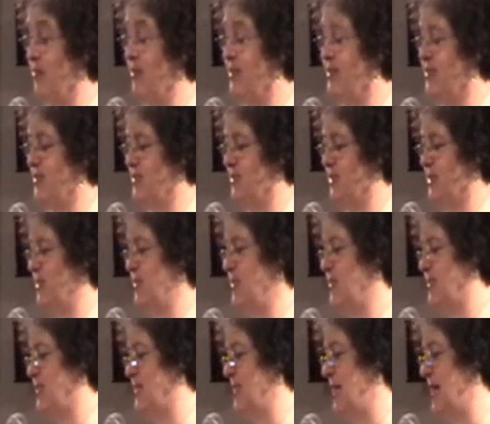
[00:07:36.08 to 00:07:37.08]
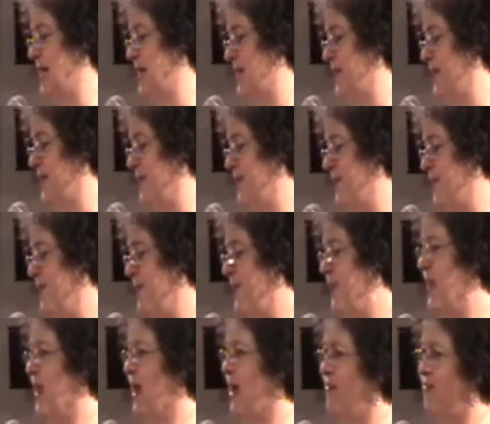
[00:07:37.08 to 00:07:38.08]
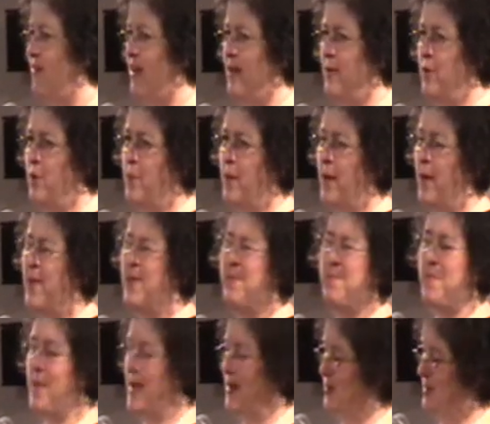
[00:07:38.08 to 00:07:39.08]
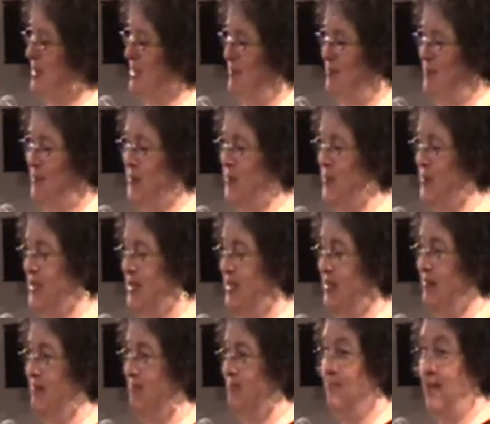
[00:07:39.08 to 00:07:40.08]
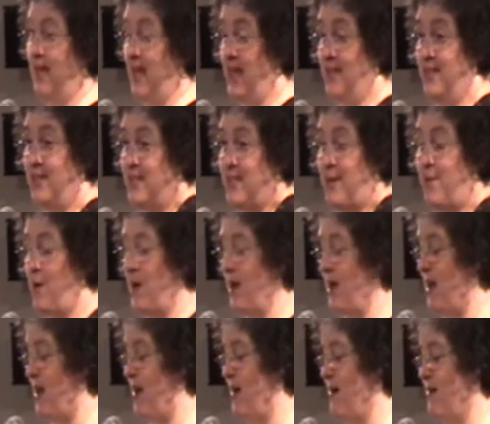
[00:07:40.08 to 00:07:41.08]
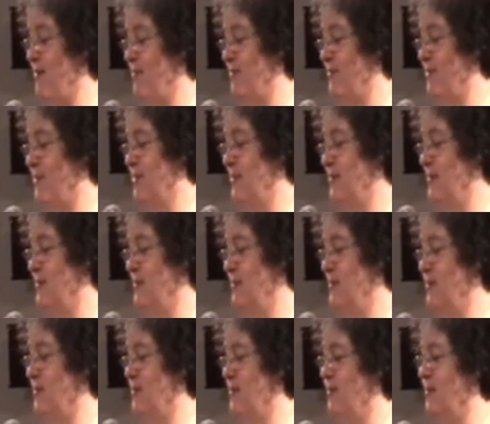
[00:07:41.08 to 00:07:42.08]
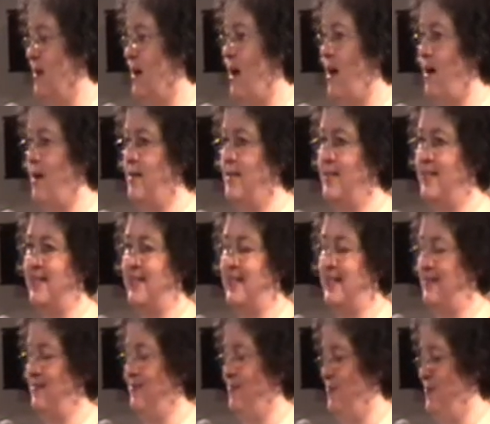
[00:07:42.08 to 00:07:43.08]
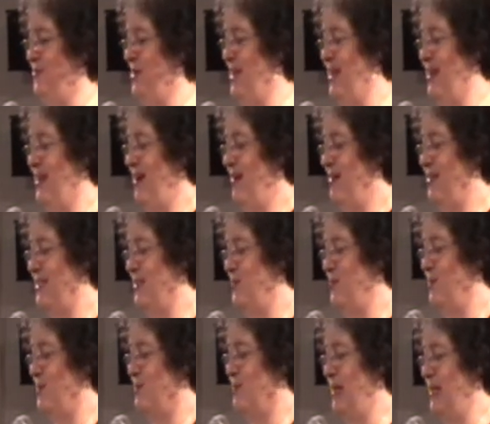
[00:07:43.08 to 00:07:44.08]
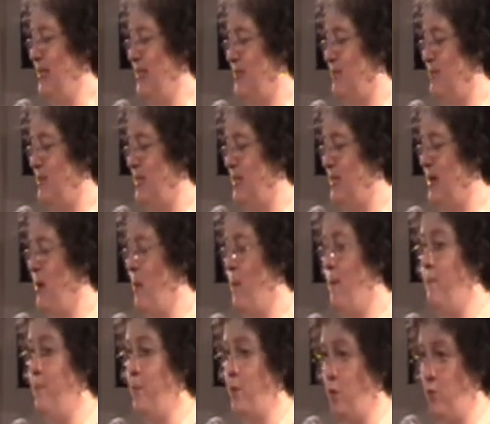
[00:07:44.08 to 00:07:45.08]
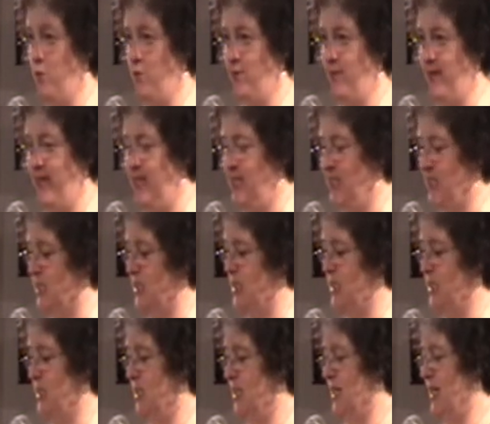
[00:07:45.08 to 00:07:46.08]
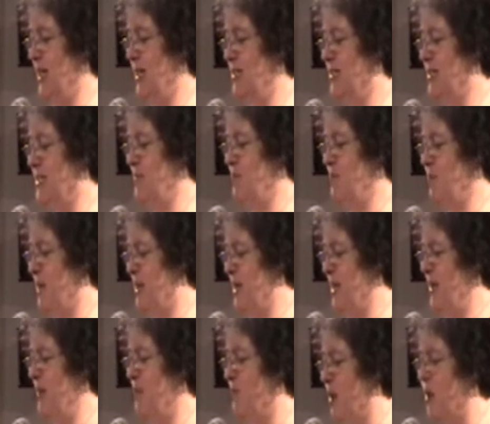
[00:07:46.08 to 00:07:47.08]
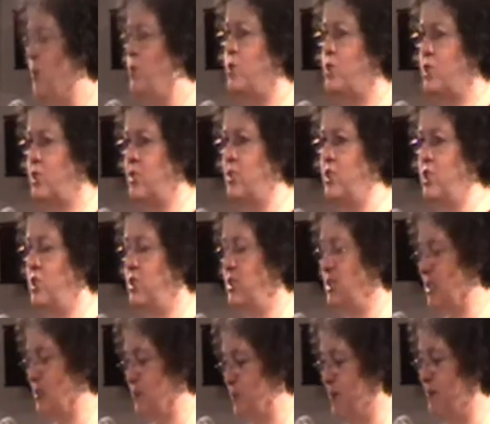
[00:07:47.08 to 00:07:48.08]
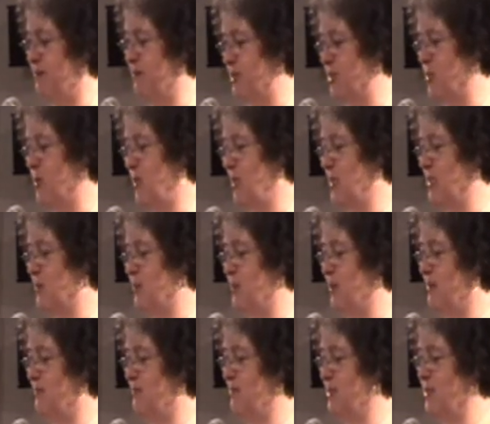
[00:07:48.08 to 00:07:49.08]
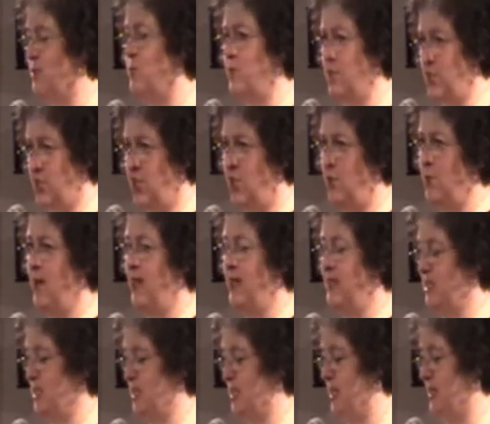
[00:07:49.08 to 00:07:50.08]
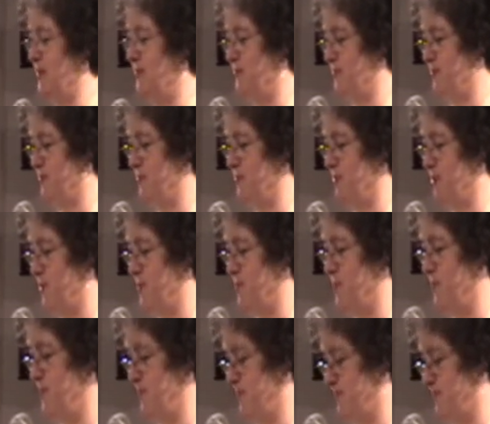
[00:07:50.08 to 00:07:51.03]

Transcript: This is just to say, I found your poem most amusing, and so I laughed. I didn't realise it was meant to be moving, a deep, emotional, spiritual experience which you actually lived through.